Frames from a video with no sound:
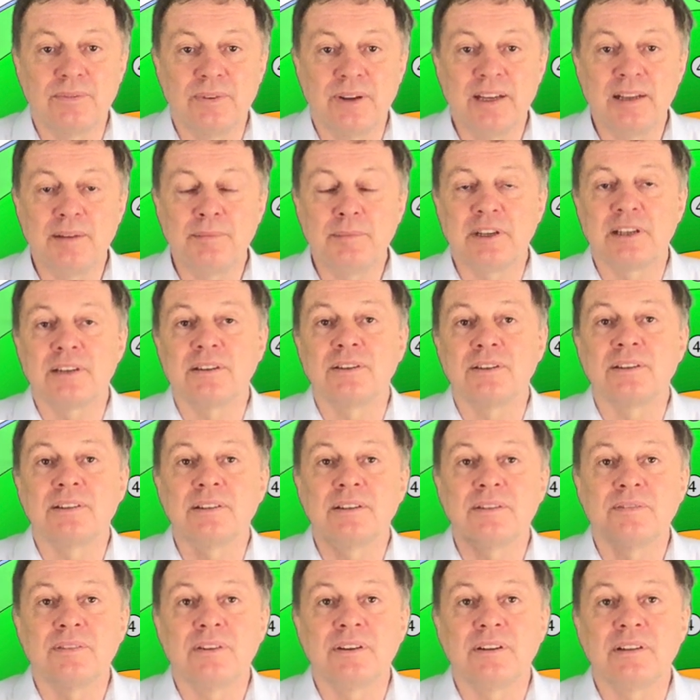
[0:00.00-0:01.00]
way because
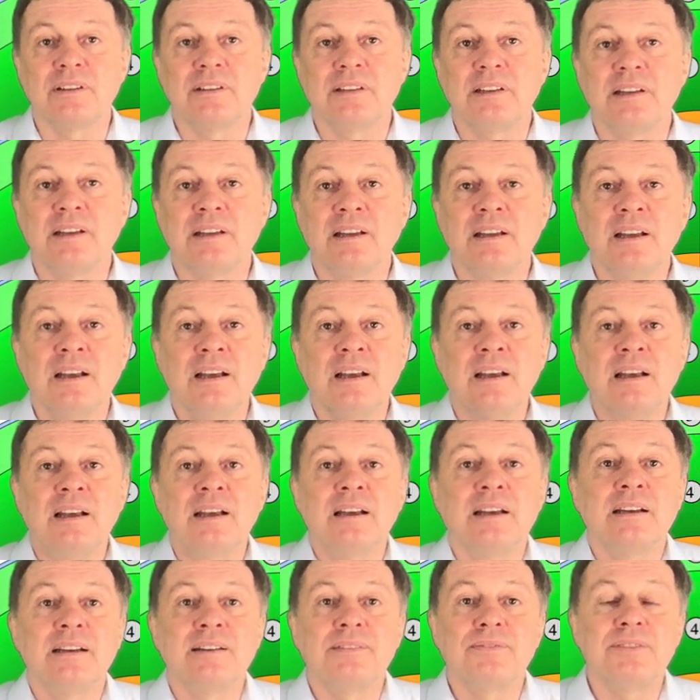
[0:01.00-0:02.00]
of all the
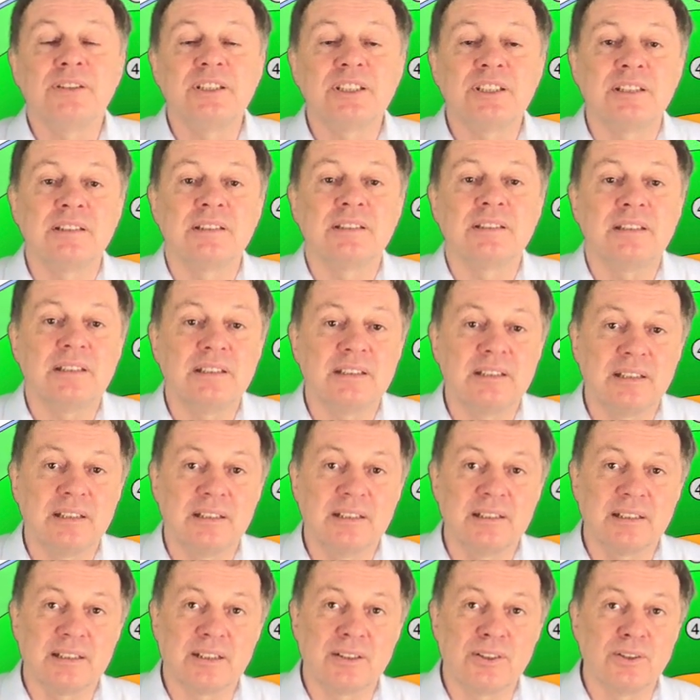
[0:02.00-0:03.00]
efficiencies in
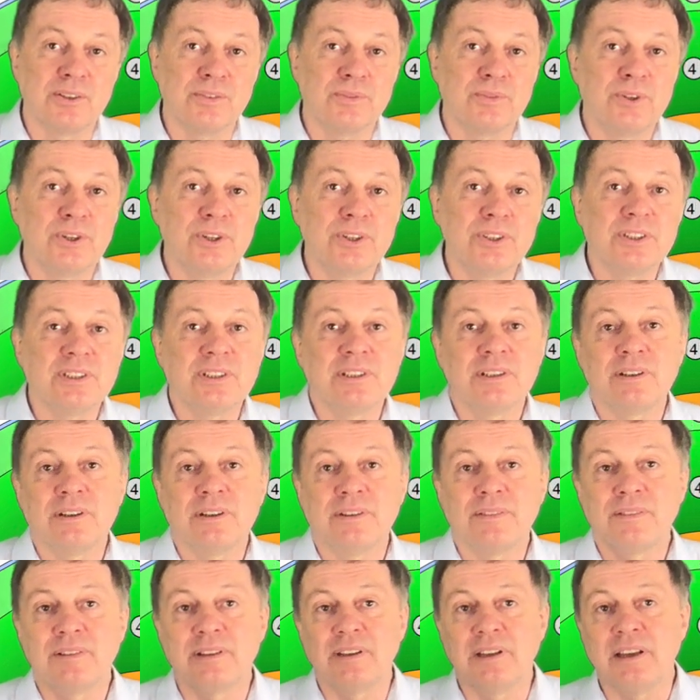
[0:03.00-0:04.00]
the conversion
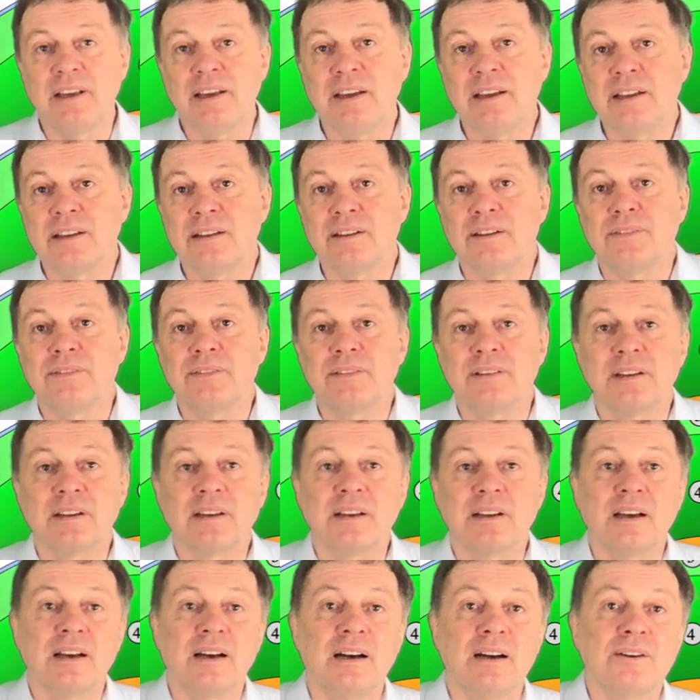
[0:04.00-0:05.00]
of the heat of the
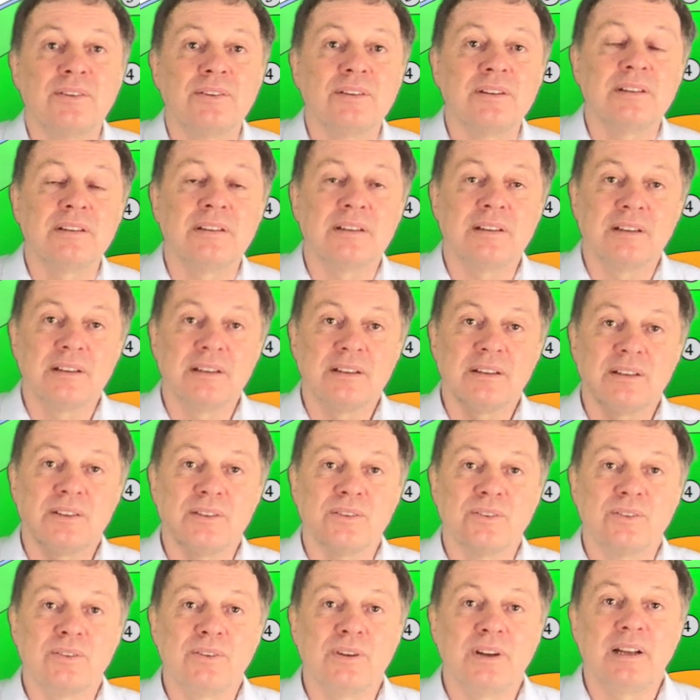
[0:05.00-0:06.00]
ground
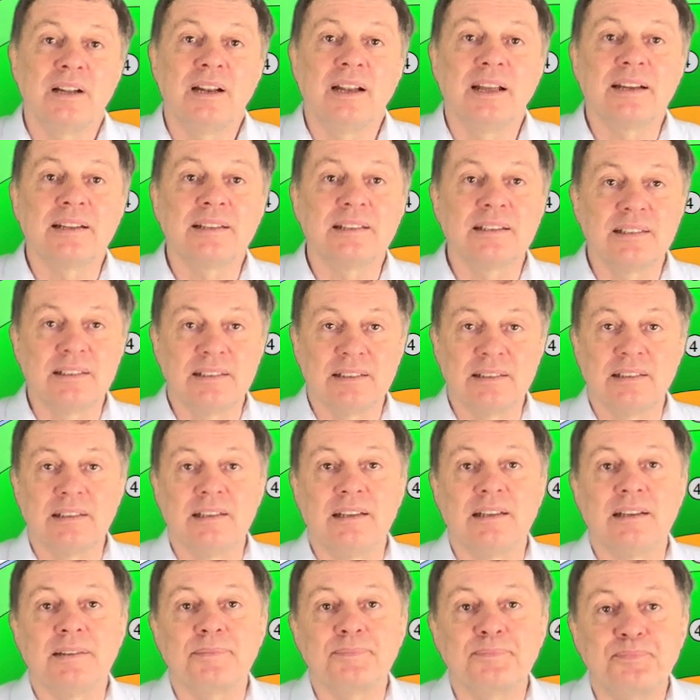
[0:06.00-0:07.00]
to
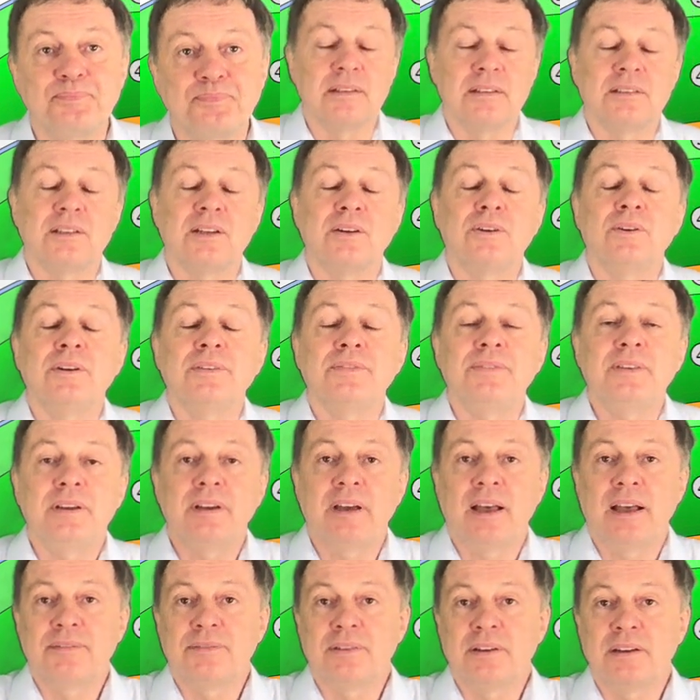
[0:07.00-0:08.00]
electricity. So if we
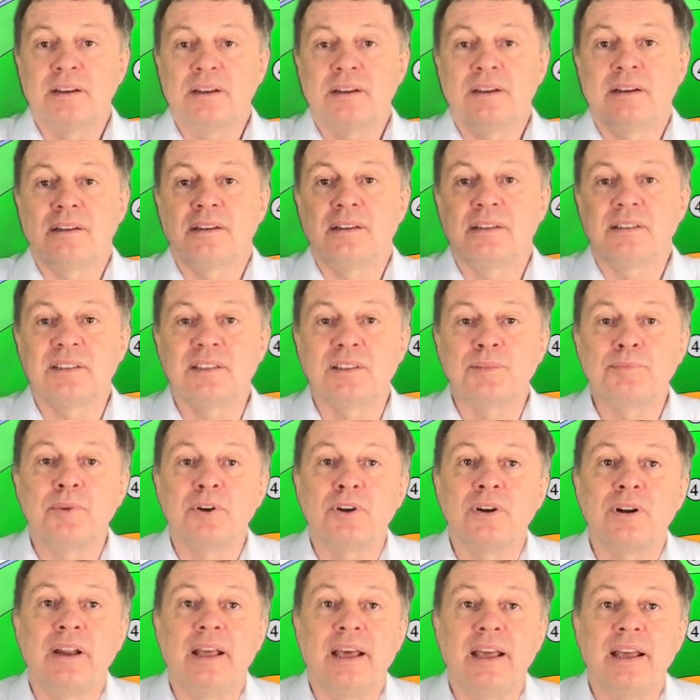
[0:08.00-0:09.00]
have a
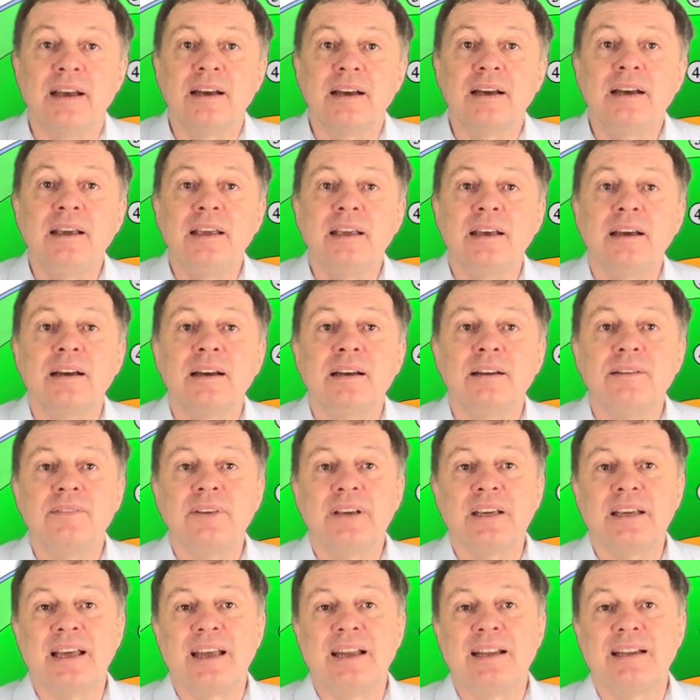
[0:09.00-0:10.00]
small area,
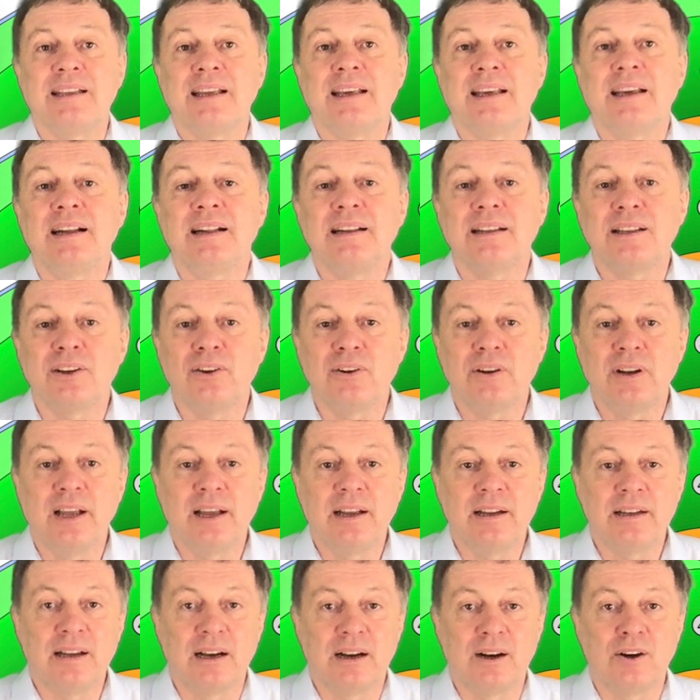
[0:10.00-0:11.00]
we can
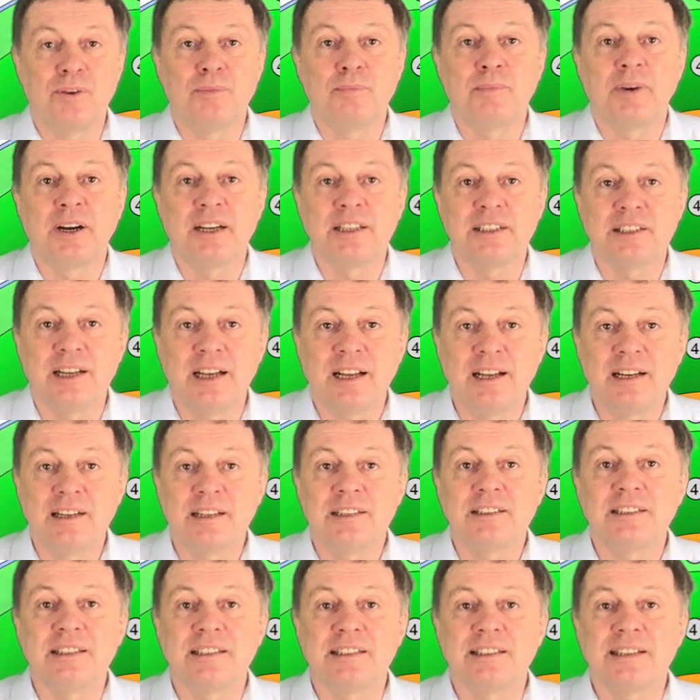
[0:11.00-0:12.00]
calculate how much
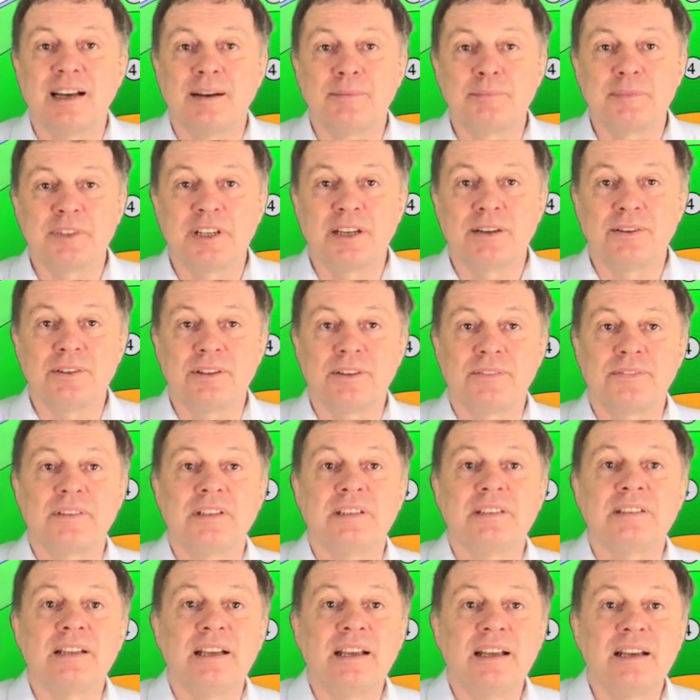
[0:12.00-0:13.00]
energy comes out of
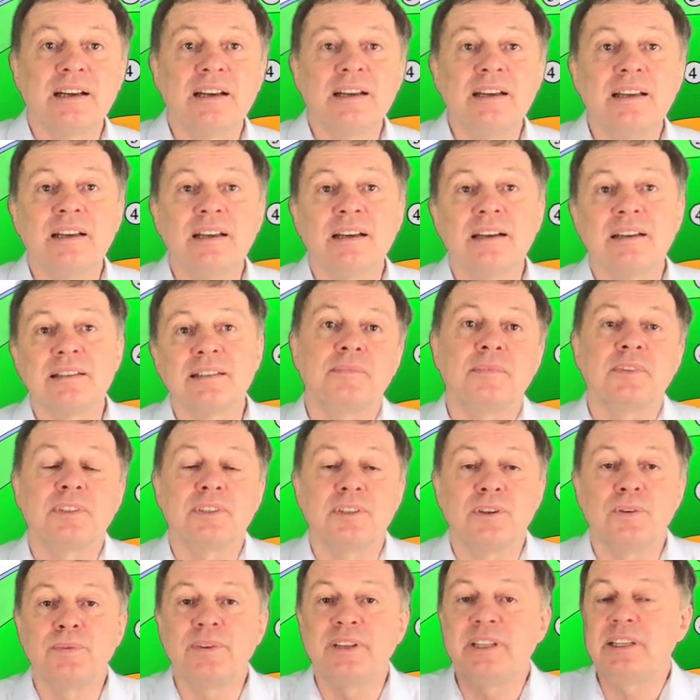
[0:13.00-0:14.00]
this area.
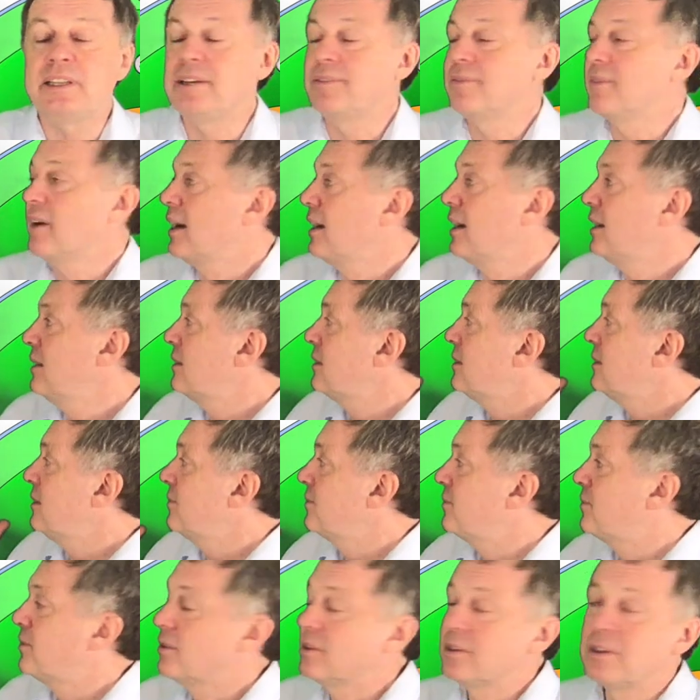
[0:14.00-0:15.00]
So we divide the
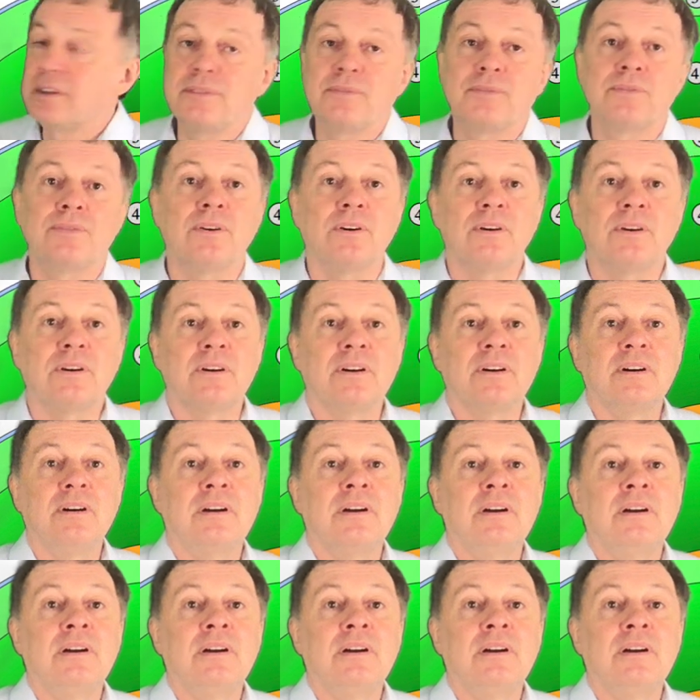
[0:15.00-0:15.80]
forty-four